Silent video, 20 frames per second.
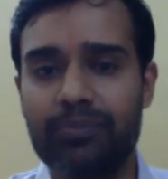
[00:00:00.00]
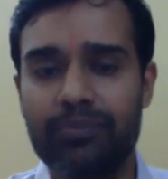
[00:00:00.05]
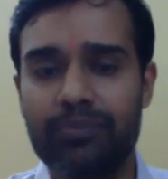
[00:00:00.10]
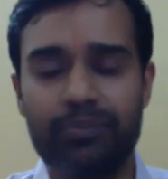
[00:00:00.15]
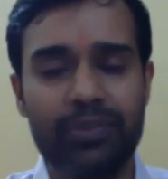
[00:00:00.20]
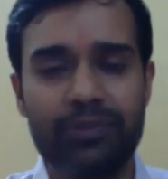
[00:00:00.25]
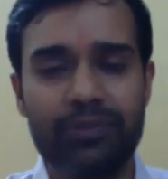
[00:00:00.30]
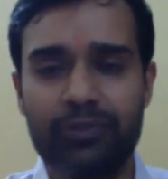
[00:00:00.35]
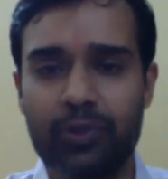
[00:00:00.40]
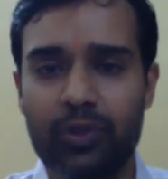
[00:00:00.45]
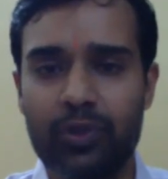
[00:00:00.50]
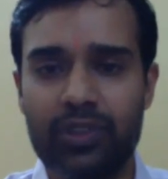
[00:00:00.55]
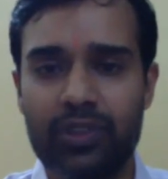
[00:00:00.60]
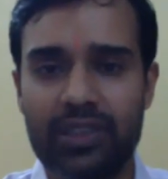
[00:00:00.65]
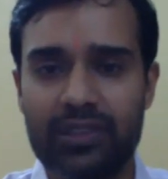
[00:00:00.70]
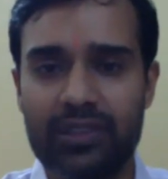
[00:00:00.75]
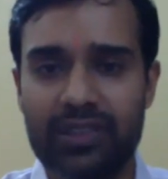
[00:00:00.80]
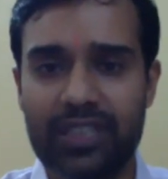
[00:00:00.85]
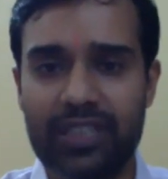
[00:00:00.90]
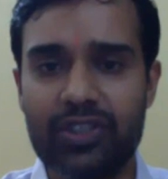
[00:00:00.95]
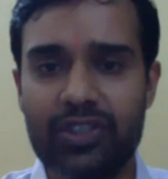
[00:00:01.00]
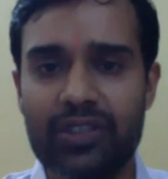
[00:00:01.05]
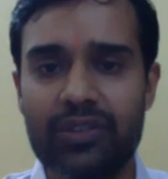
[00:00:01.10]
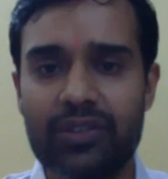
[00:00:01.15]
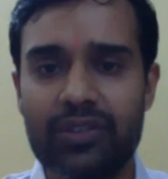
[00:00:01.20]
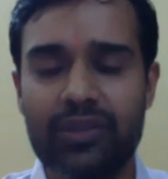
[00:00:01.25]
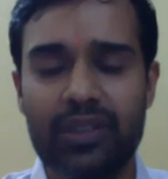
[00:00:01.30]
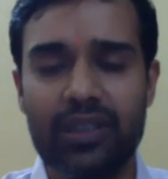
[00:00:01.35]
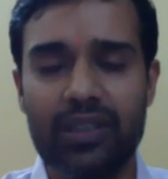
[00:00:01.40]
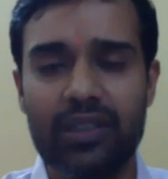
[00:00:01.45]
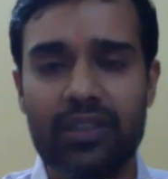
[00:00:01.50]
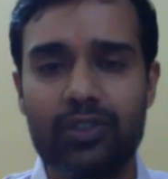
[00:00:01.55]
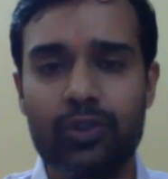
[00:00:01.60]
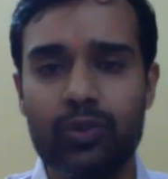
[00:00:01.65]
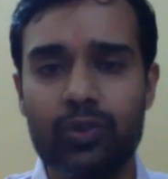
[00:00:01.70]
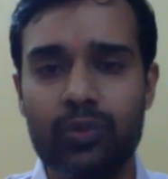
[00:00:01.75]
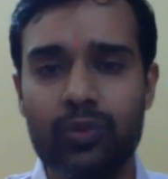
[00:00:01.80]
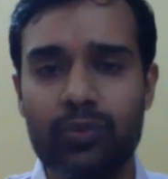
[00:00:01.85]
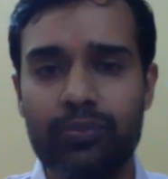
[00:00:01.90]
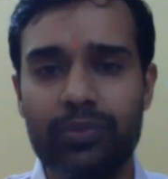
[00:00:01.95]
before the session,
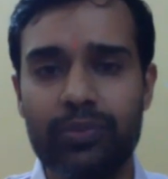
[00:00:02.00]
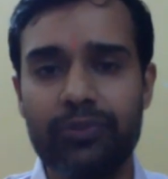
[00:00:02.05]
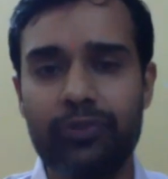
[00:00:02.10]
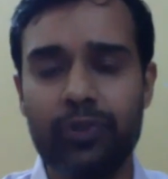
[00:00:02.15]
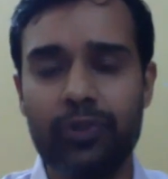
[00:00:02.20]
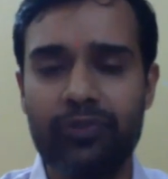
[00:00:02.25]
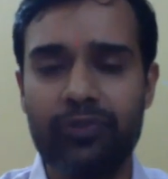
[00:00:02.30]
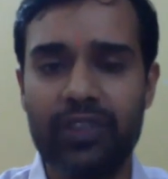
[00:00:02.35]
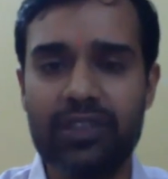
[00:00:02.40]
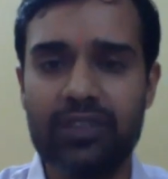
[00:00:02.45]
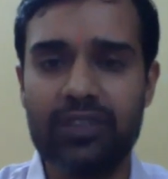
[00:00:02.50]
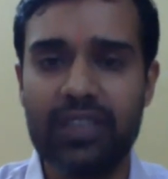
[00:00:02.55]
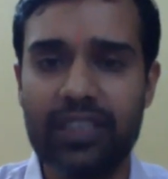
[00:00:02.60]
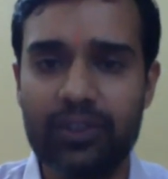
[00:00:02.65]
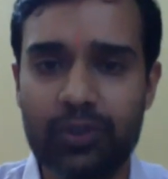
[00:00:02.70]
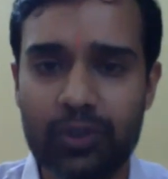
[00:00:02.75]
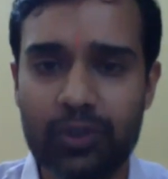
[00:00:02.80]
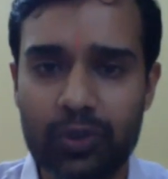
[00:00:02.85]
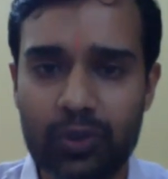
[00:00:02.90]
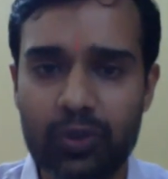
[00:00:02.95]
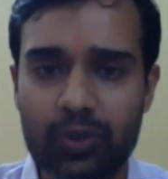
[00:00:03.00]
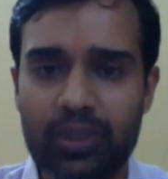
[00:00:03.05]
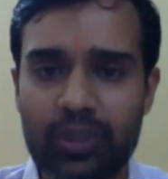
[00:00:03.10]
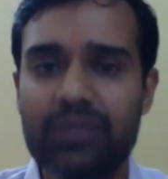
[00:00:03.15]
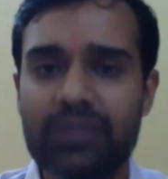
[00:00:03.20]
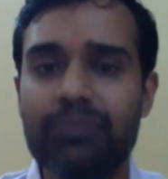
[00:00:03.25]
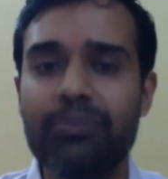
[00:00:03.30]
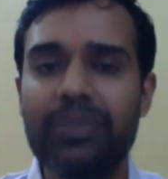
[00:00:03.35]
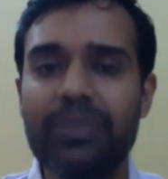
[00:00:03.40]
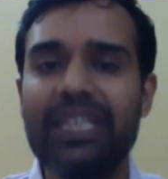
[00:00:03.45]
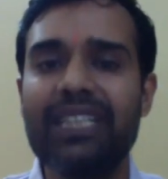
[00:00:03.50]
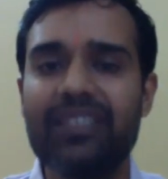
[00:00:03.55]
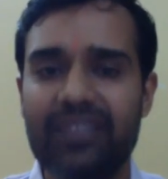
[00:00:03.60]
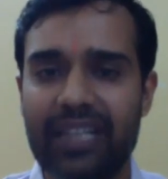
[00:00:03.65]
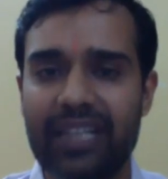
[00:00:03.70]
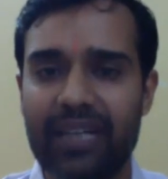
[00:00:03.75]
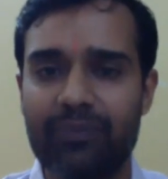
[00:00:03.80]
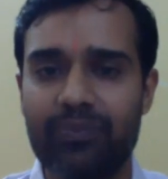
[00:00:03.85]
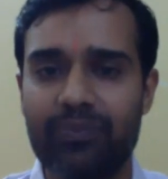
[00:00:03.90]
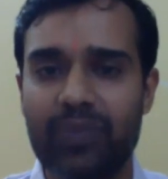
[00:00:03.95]
before first thing you should do is meet
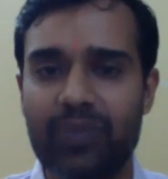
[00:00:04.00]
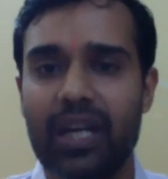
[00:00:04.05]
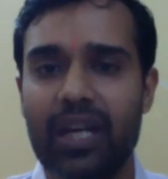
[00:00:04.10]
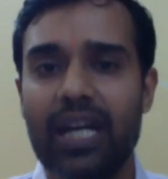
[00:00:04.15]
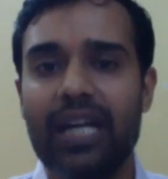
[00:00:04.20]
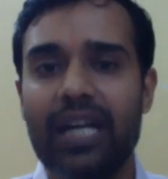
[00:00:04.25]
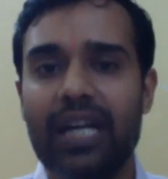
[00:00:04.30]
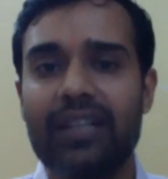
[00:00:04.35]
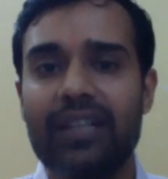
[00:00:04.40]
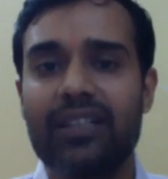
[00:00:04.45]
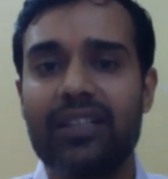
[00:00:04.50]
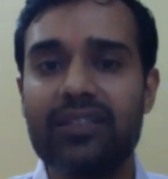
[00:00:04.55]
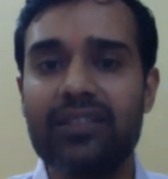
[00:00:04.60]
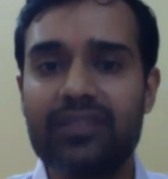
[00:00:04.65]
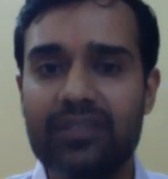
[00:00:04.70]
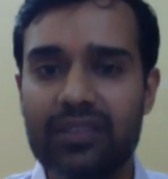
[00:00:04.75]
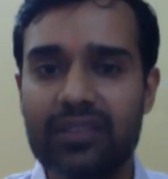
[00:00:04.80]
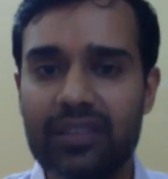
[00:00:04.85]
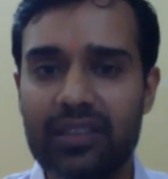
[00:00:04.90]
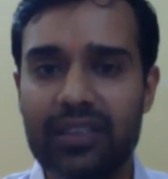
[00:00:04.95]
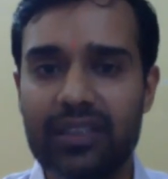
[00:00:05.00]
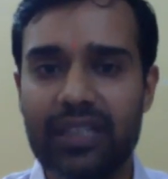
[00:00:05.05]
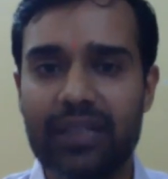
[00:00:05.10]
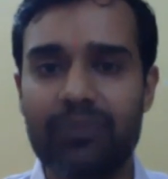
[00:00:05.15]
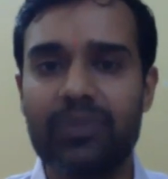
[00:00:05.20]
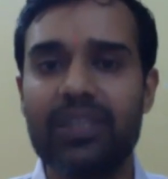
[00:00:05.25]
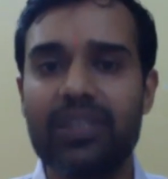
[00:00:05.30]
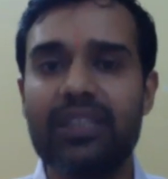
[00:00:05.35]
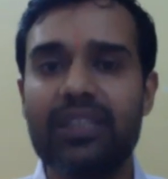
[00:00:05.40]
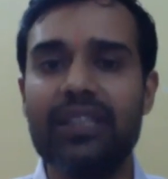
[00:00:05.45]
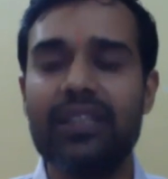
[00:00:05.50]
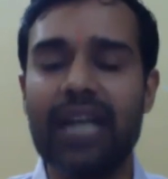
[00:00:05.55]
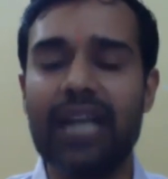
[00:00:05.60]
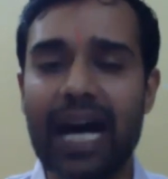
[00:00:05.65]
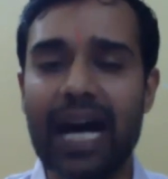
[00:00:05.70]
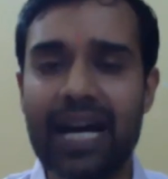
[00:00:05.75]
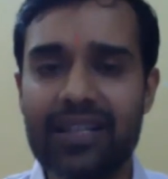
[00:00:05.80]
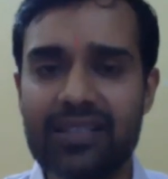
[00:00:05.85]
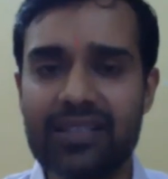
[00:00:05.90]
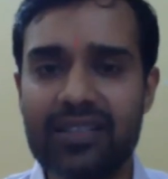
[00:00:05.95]
them, consult them,
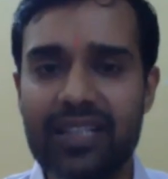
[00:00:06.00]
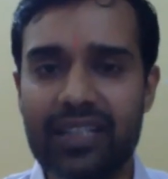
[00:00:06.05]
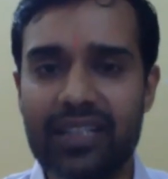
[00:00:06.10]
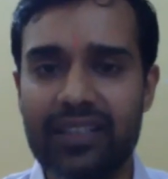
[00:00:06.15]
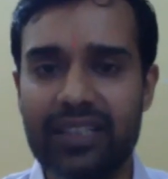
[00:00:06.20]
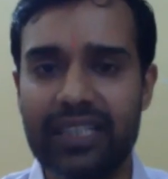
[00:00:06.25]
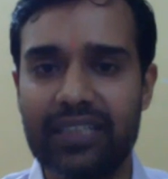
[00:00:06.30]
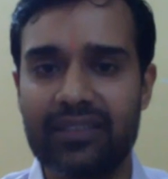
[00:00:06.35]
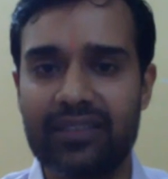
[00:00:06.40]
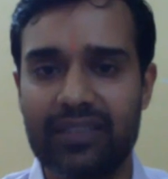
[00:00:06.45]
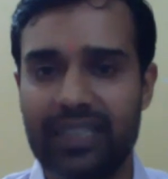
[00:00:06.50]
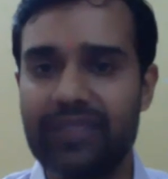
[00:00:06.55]
ask their needs.